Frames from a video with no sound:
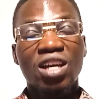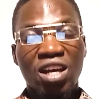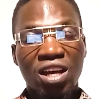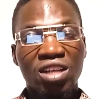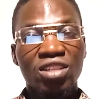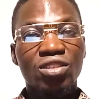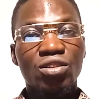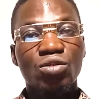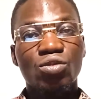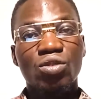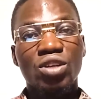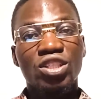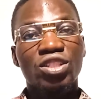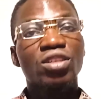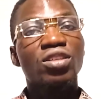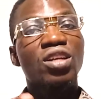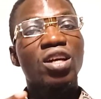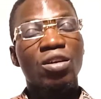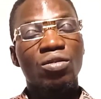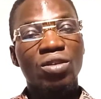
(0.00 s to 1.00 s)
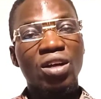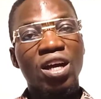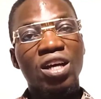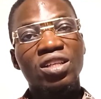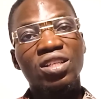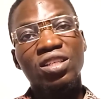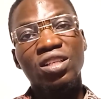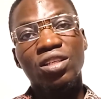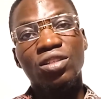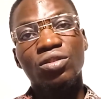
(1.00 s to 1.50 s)
ask question. I will
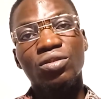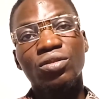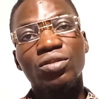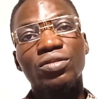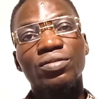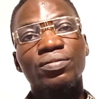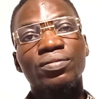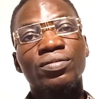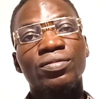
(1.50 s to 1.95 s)
answer you.